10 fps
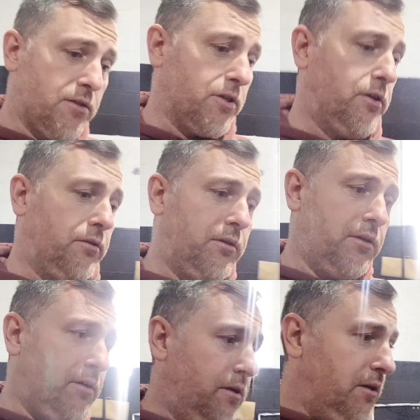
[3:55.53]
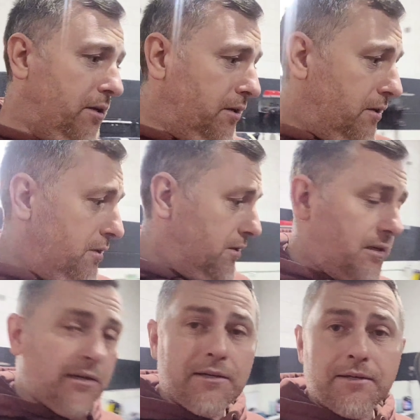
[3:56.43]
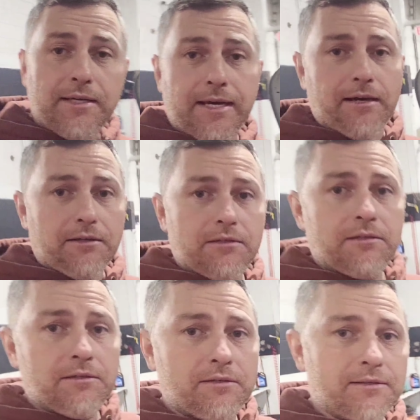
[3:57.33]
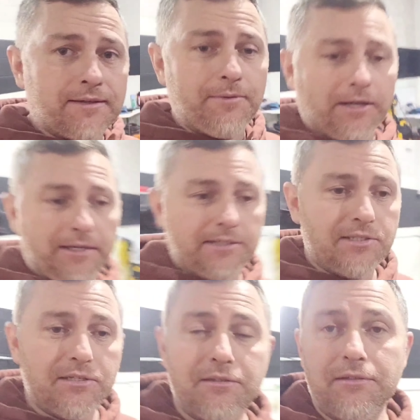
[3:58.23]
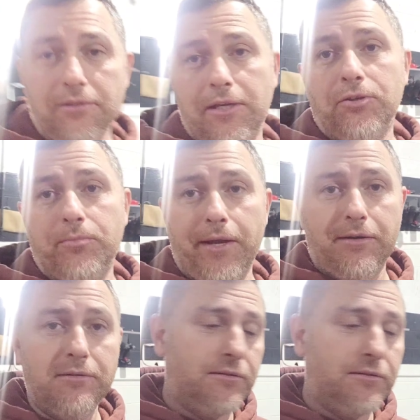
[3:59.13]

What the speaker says: So Kia, come on guys, you can do better.